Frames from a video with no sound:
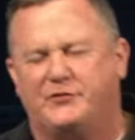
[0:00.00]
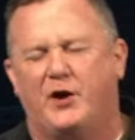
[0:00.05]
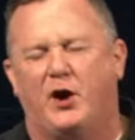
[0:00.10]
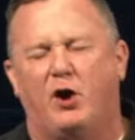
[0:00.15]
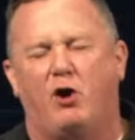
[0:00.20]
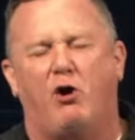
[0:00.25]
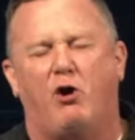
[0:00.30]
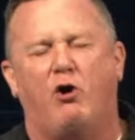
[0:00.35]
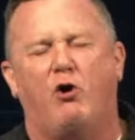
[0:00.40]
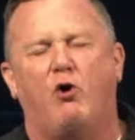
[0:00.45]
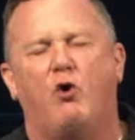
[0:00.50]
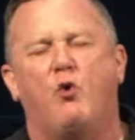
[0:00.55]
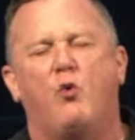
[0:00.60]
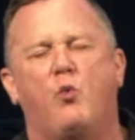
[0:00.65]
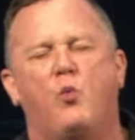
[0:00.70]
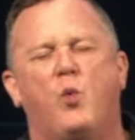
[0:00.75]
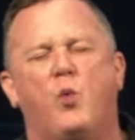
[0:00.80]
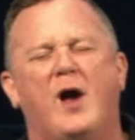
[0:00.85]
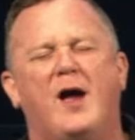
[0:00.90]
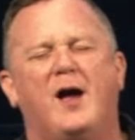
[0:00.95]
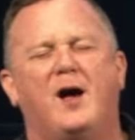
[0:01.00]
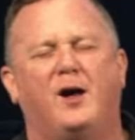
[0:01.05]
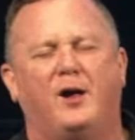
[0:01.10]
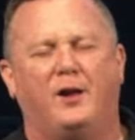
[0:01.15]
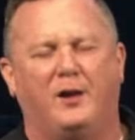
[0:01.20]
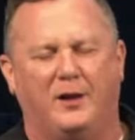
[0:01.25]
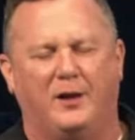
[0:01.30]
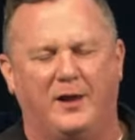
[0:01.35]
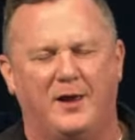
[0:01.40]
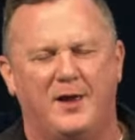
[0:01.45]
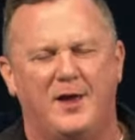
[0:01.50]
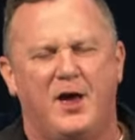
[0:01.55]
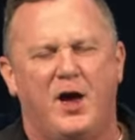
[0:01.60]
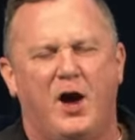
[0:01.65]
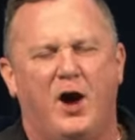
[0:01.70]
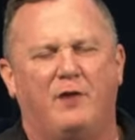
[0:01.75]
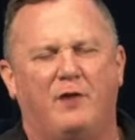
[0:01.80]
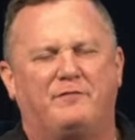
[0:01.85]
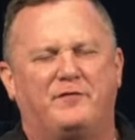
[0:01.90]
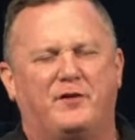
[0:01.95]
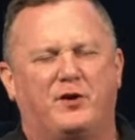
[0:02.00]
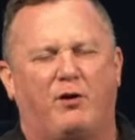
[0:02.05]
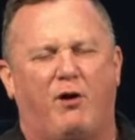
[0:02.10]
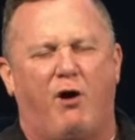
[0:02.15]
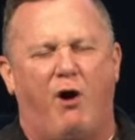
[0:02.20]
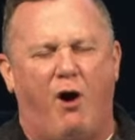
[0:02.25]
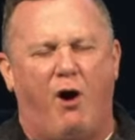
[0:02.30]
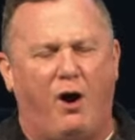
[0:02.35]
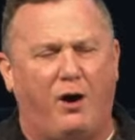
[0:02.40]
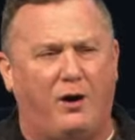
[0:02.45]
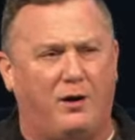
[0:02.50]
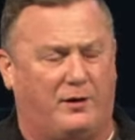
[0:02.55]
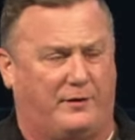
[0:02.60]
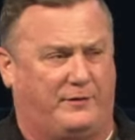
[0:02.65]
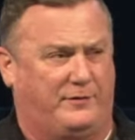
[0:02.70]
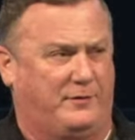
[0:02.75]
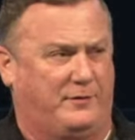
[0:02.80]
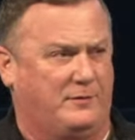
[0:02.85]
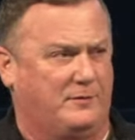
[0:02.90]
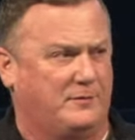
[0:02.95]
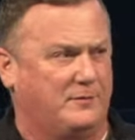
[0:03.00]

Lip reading: the whole well of your heart.